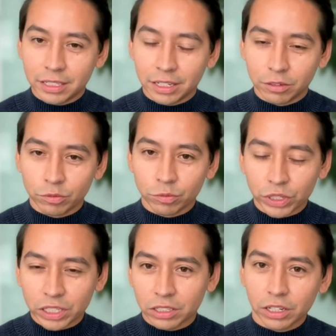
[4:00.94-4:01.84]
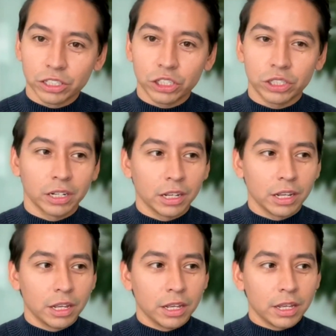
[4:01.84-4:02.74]
and research,
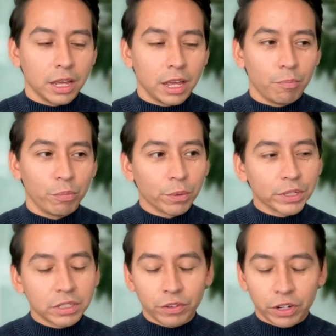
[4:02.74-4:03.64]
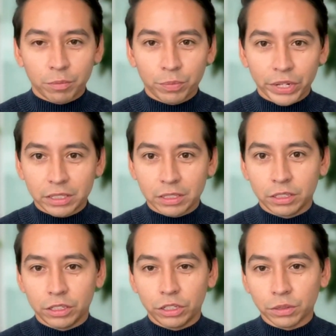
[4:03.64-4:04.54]
but it wasn't a very good place to
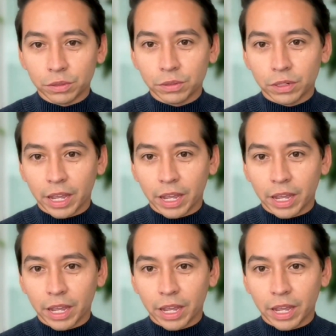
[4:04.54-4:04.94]
do.